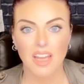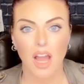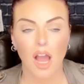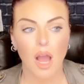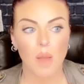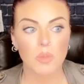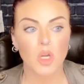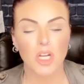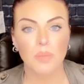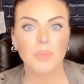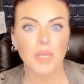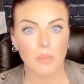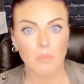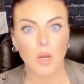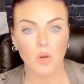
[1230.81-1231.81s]
Could it
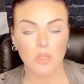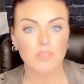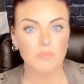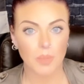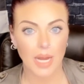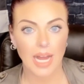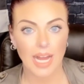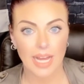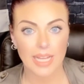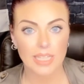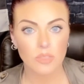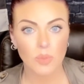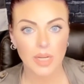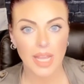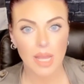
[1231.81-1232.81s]
be a motive
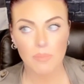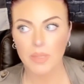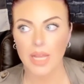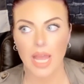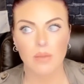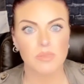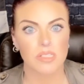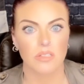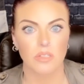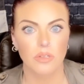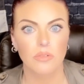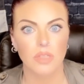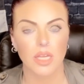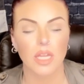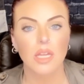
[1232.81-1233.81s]
behind what happened?
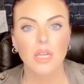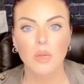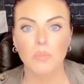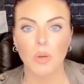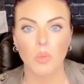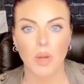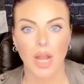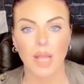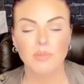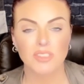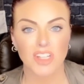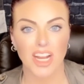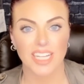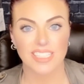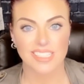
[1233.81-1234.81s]
Absolutely. But what I'm
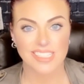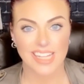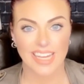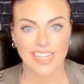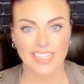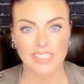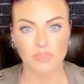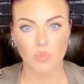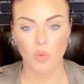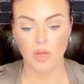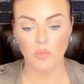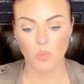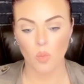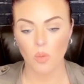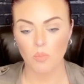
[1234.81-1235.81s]
trying to say is
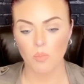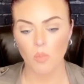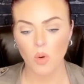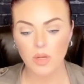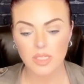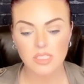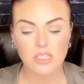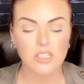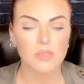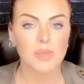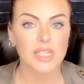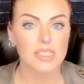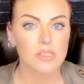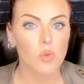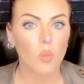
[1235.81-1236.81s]
what more concerns
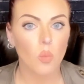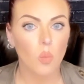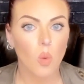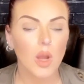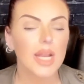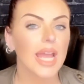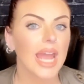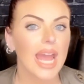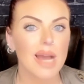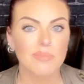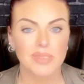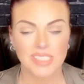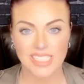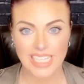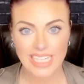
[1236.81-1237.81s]
me is what
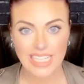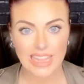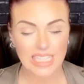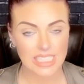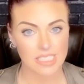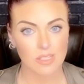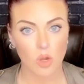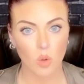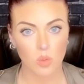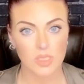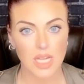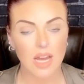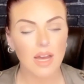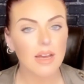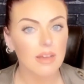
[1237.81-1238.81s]
happened in this
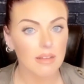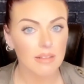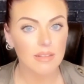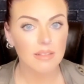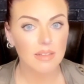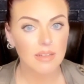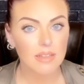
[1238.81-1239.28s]
hotel.